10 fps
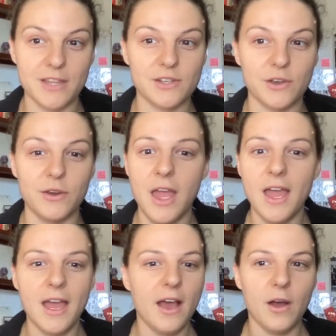So,
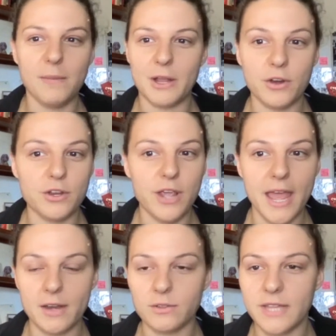oh my God, you
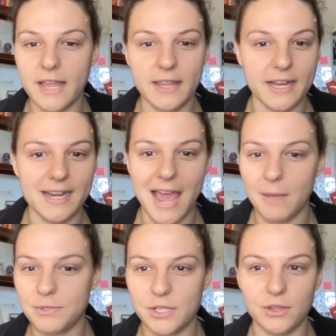handled that like an
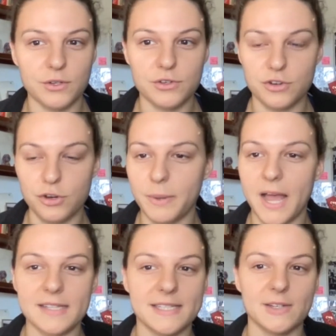absolute
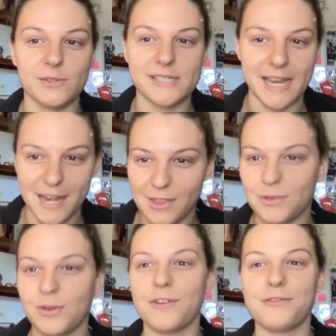trooper, still sending
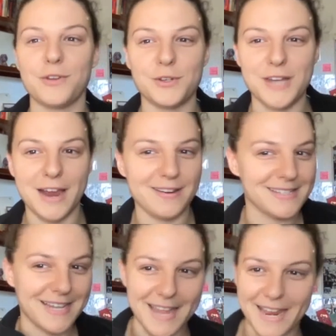through your food
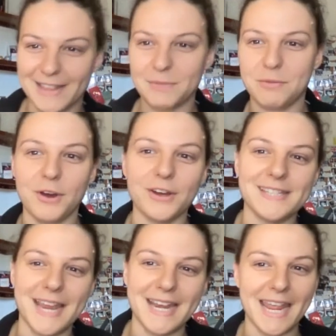diaries and getting the
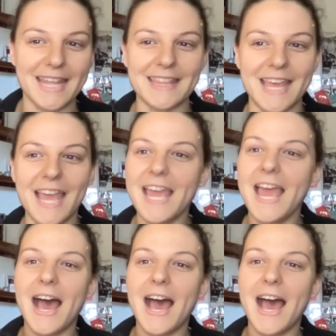protein in there.